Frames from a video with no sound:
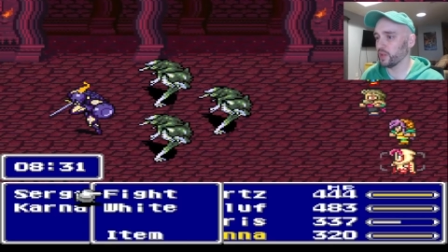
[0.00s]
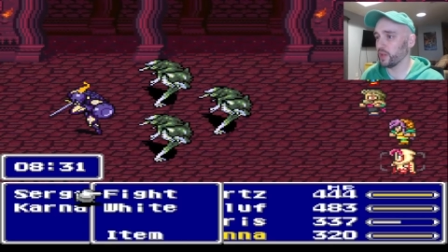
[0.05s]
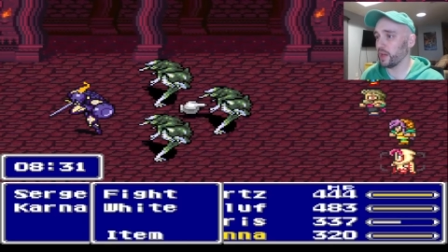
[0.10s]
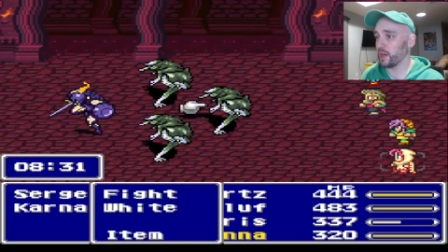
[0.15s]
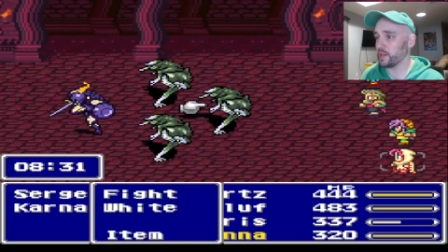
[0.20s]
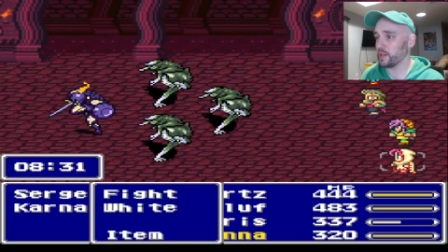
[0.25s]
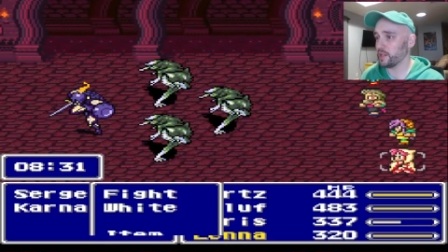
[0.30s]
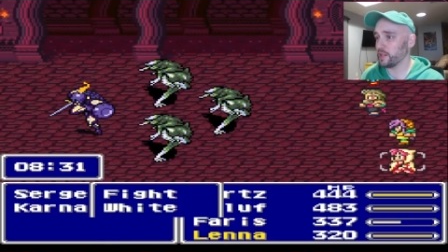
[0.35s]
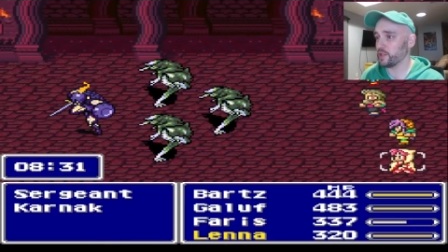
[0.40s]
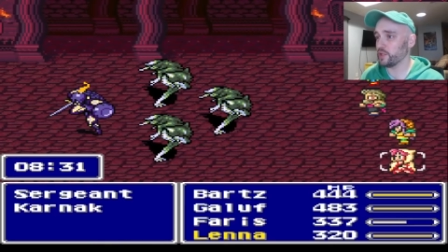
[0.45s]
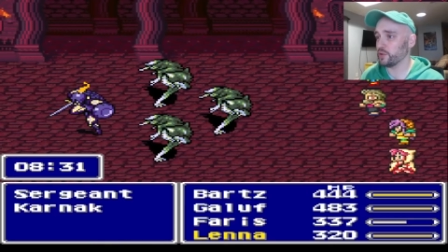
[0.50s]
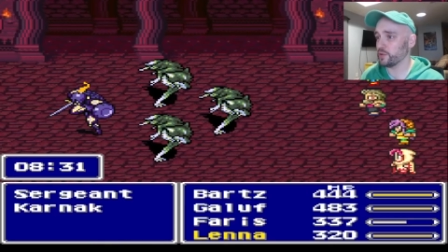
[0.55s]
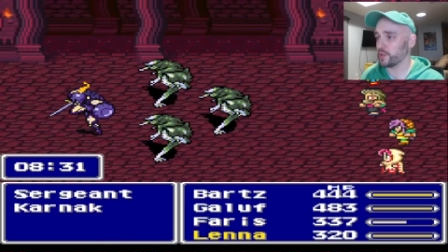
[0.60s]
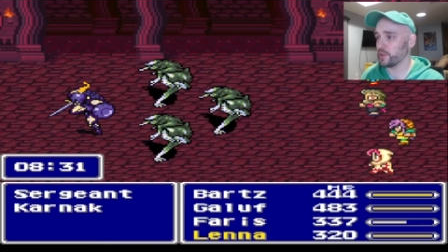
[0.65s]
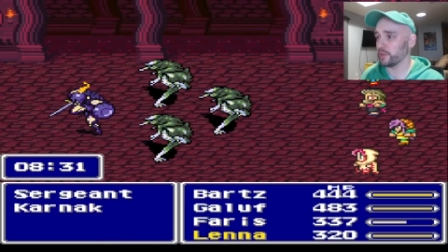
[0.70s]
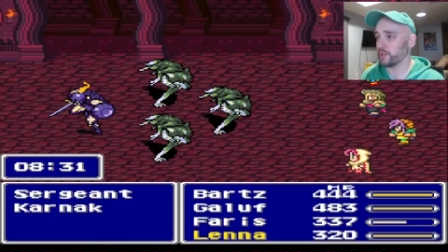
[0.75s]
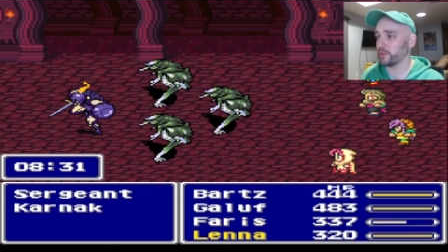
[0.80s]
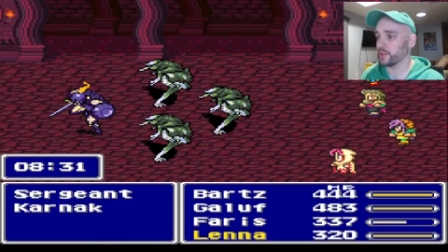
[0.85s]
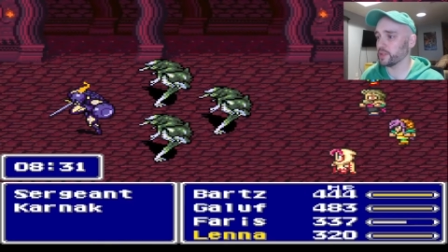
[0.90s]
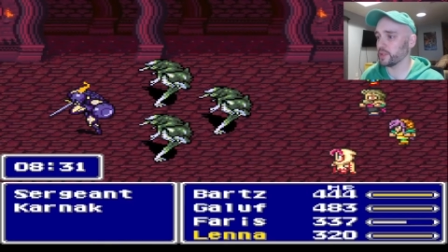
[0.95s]
I did use
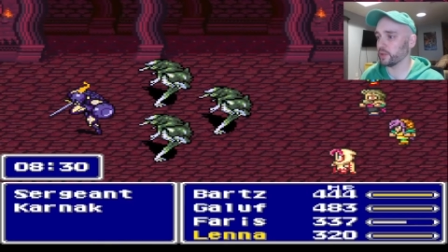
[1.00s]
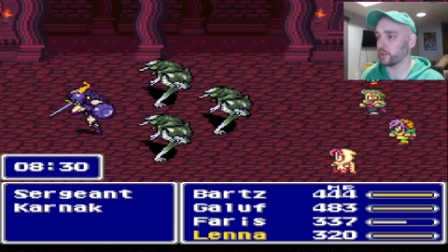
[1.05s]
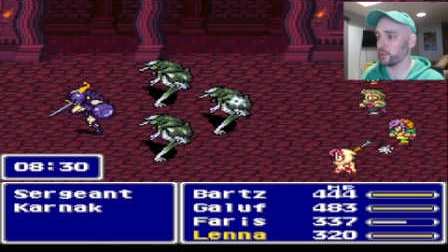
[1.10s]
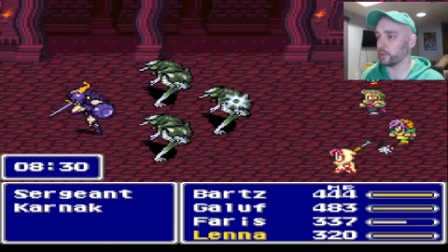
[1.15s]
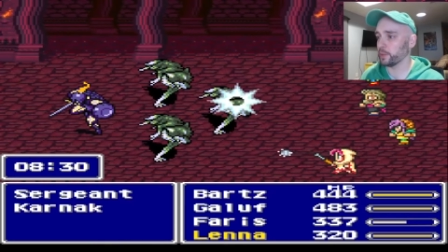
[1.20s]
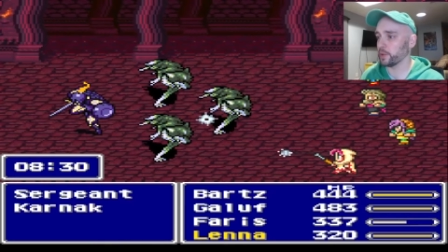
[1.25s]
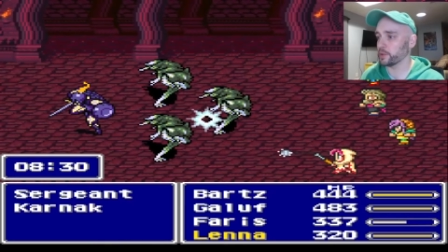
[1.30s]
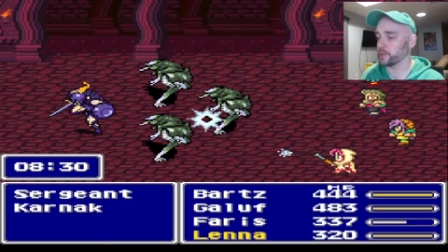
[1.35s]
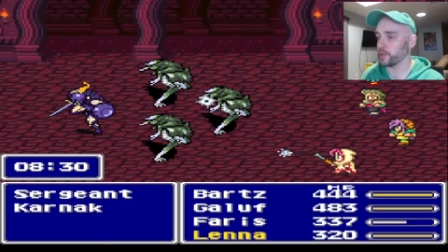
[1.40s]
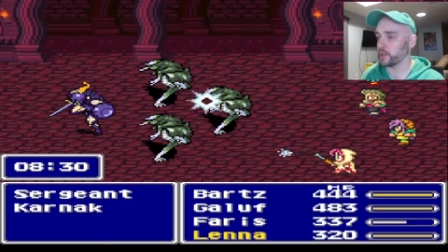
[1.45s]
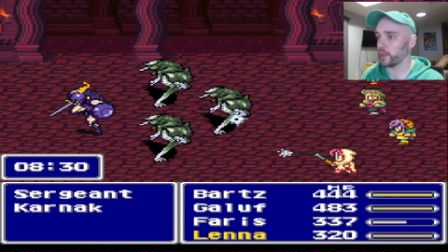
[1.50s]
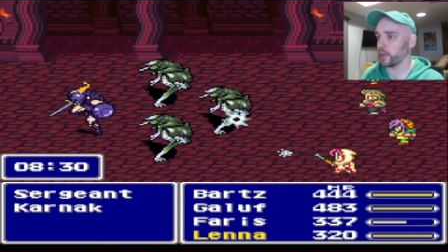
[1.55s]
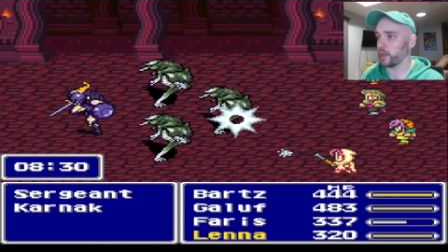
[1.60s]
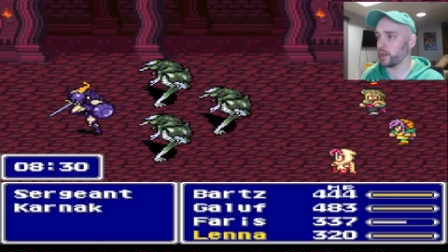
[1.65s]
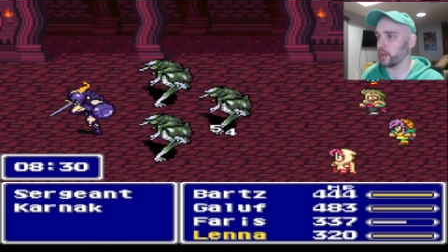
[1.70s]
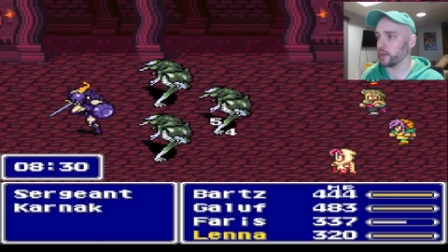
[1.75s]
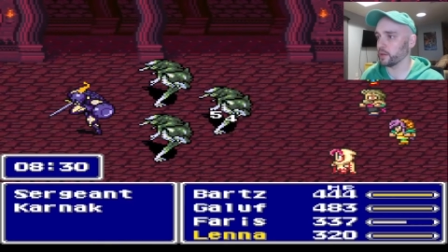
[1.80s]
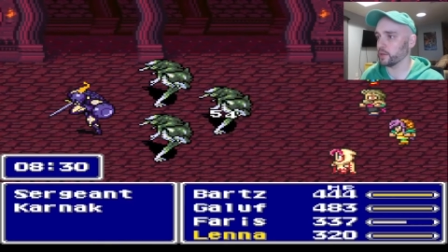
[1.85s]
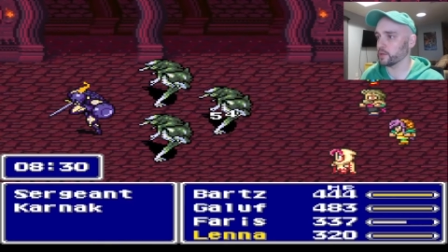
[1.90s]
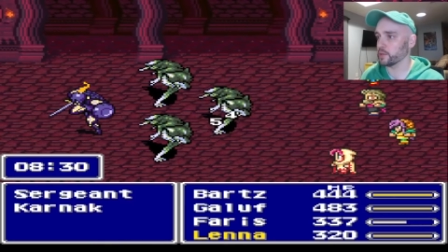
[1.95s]
every single potion I
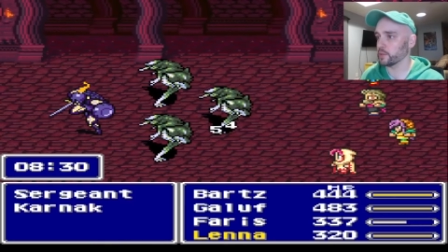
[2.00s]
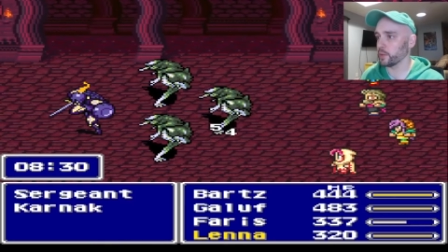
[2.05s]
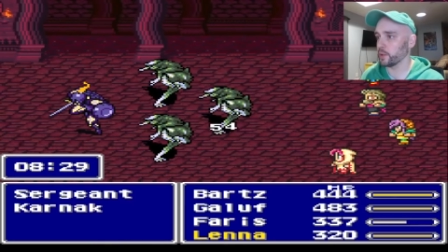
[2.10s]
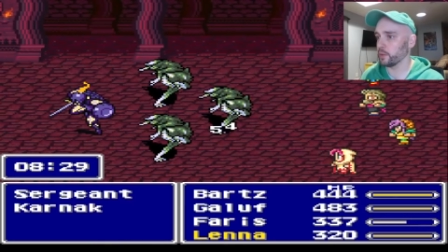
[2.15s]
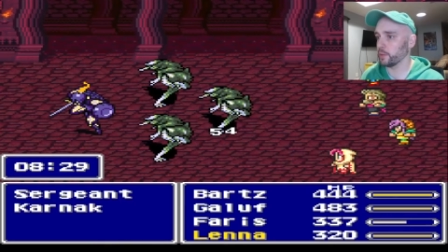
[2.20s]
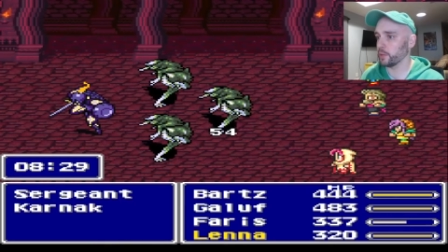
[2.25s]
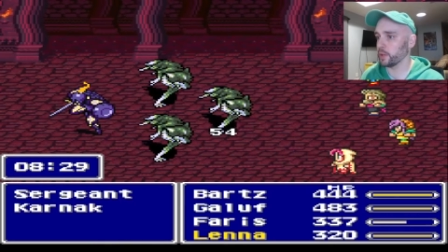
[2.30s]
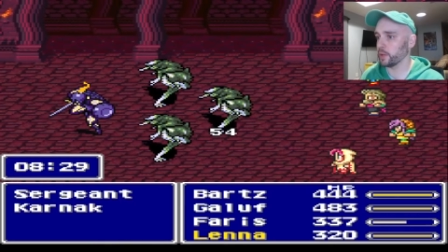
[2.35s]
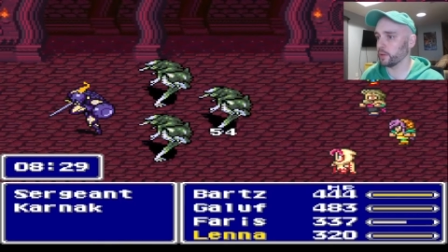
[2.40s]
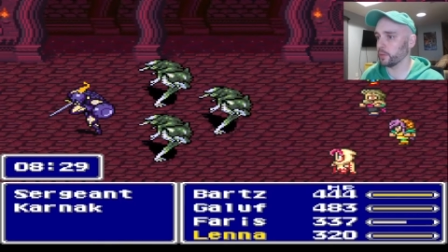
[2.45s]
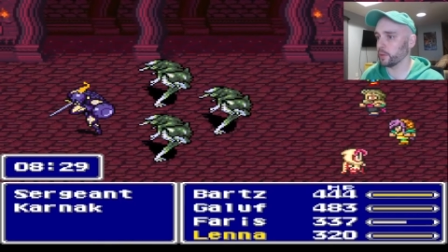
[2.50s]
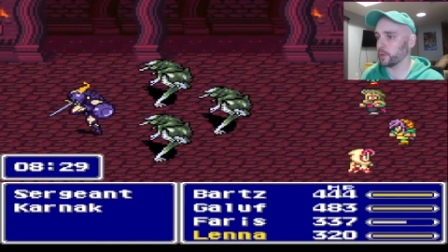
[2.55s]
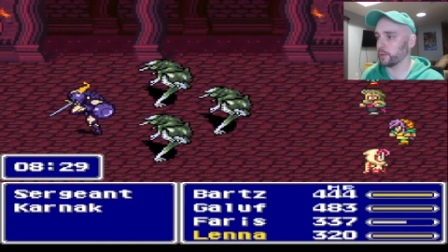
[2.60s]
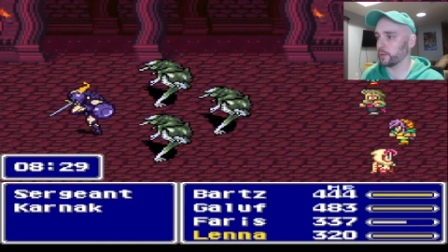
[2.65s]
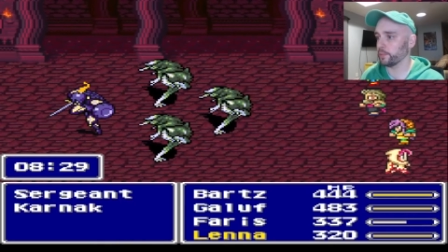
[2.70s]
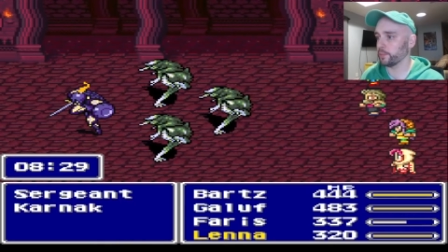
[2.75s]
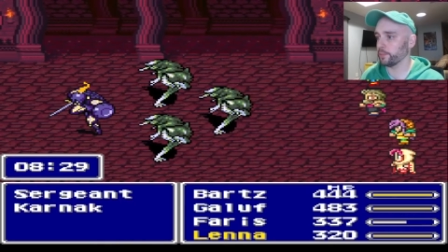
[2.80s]
had as well, by the way,